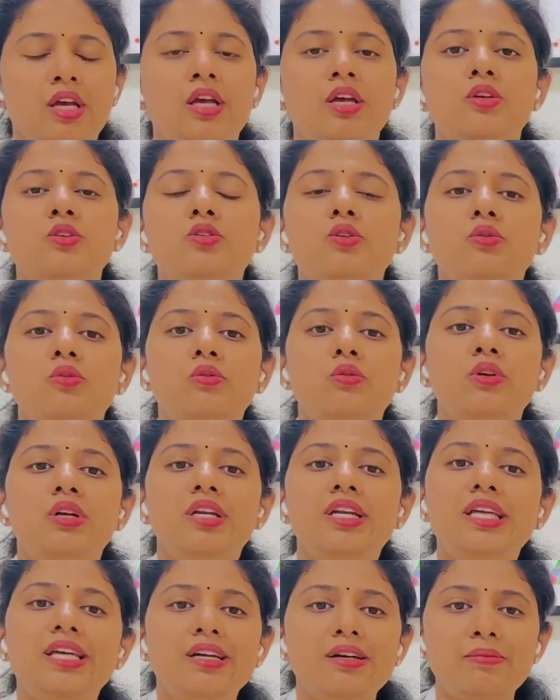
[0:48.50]
So,
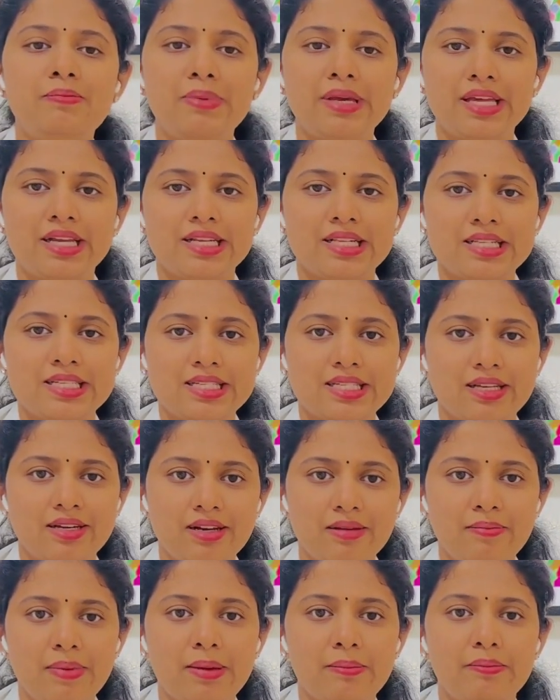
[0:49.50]
dear parents,
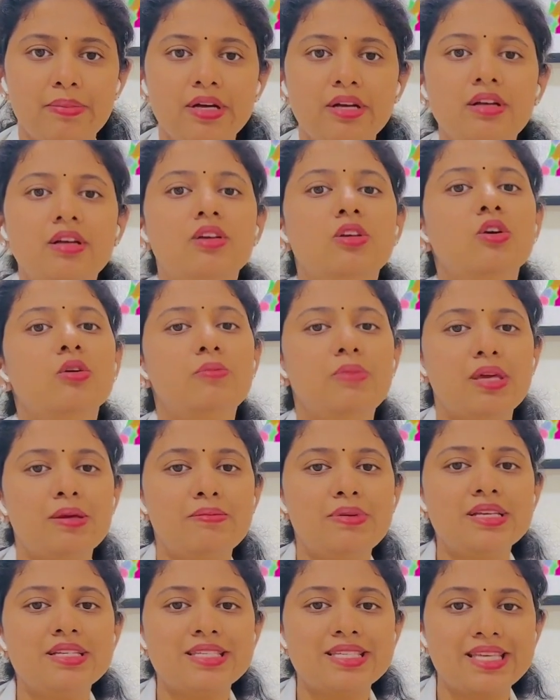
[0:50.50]
remember, your
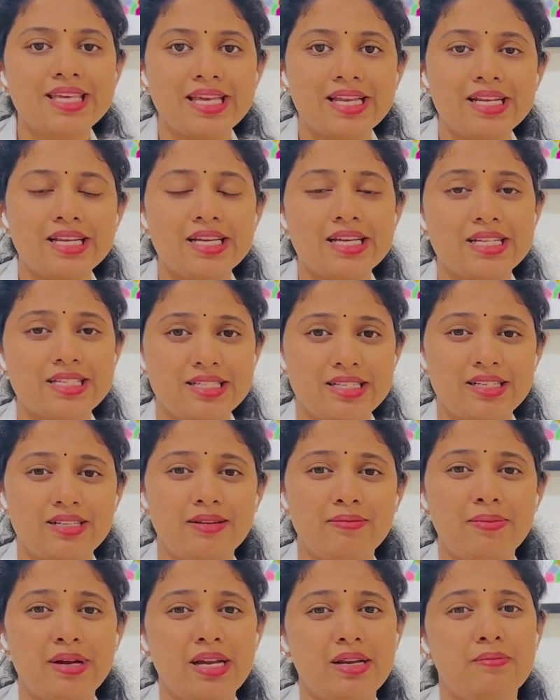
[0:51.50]
baby's skin is
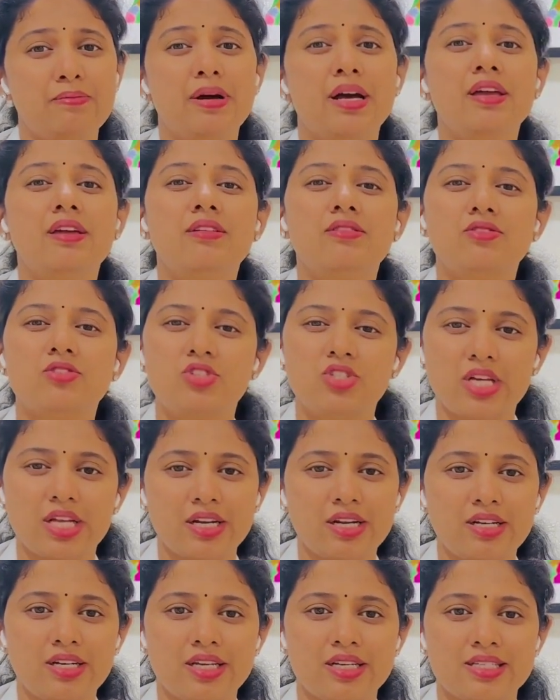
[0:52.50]
determined by
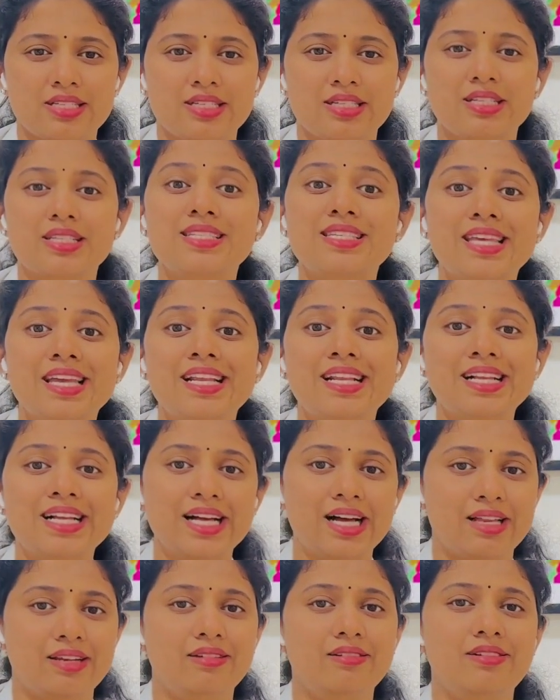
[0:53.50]
genetics. Skin
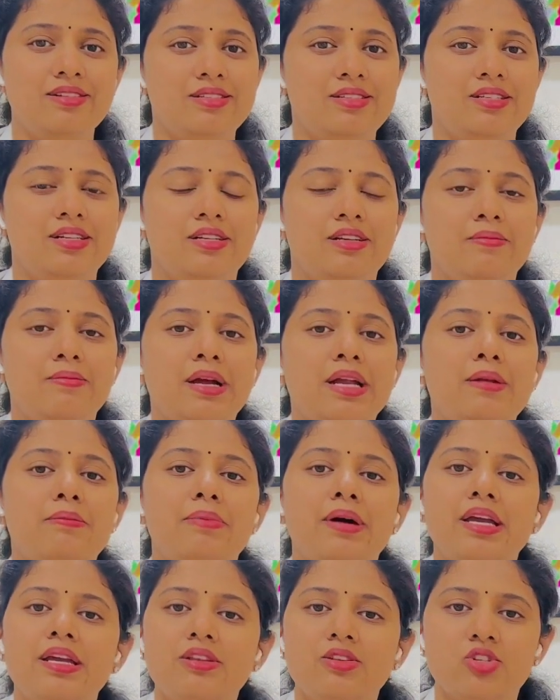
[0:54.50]
color is determined
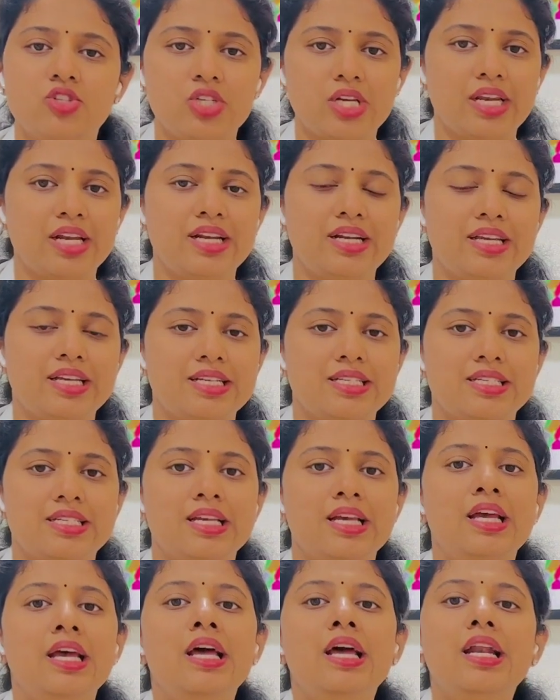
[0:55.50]
by genetics.
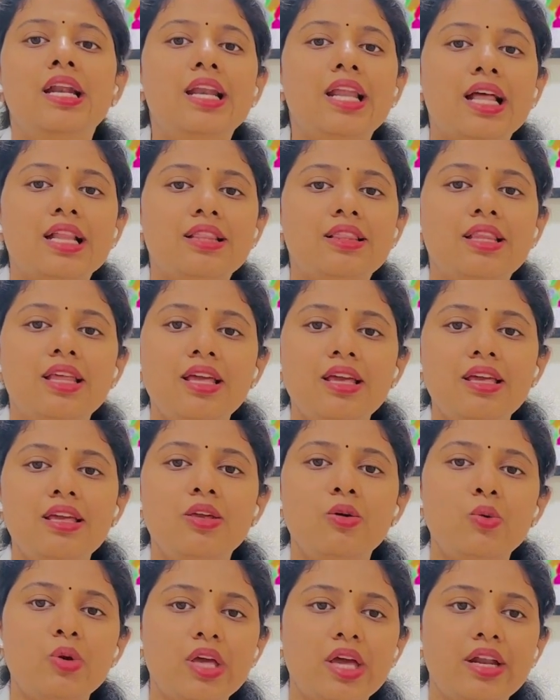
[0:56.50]
Nothing
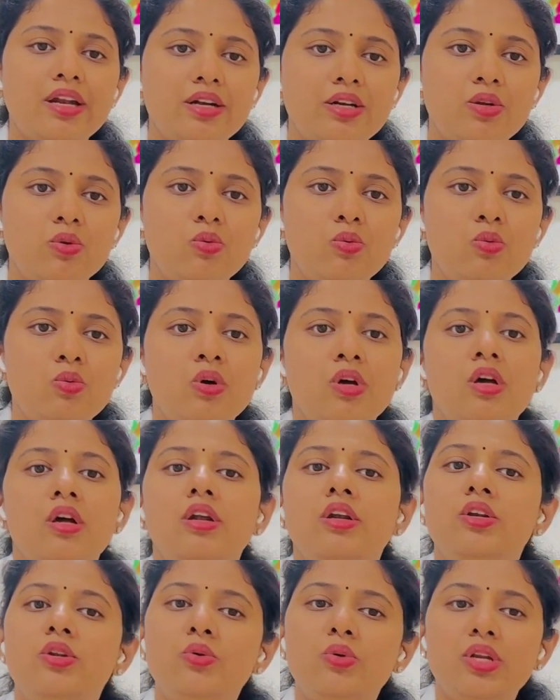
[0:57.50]
you can do
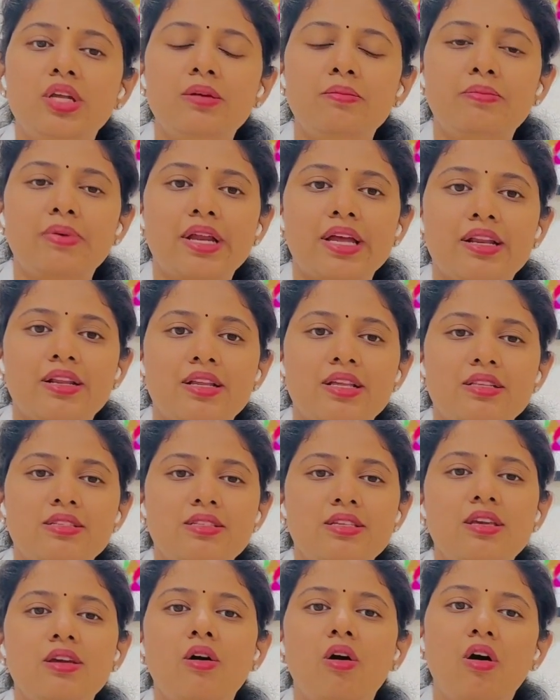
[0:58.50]
during
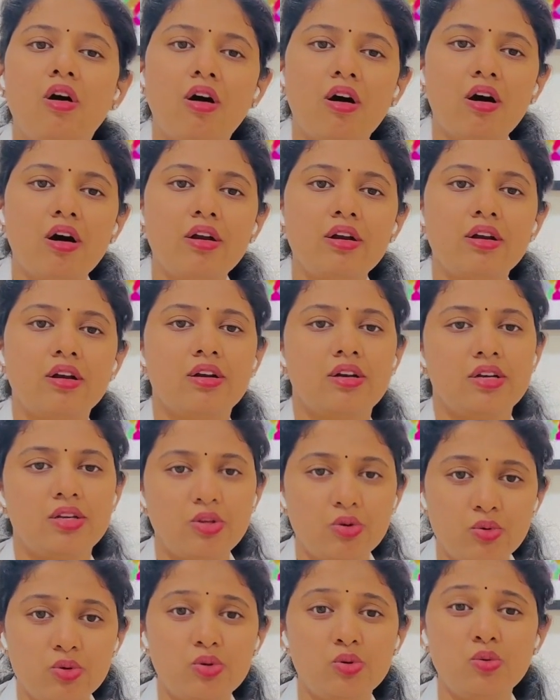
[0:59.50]
pregnancy or
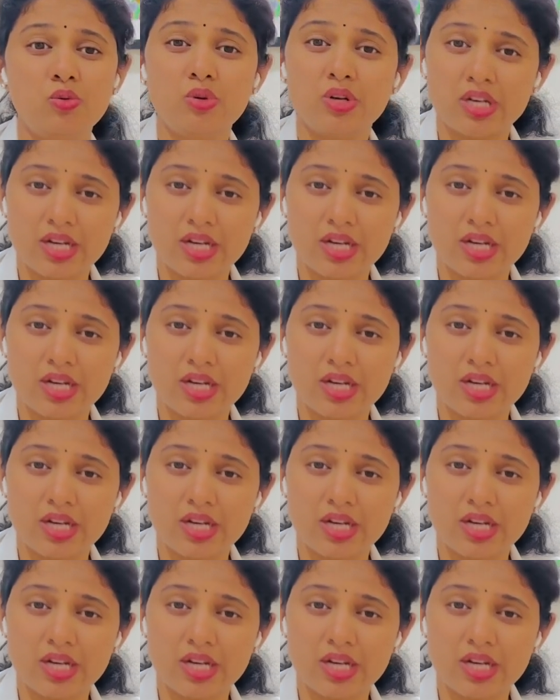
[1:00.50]
you do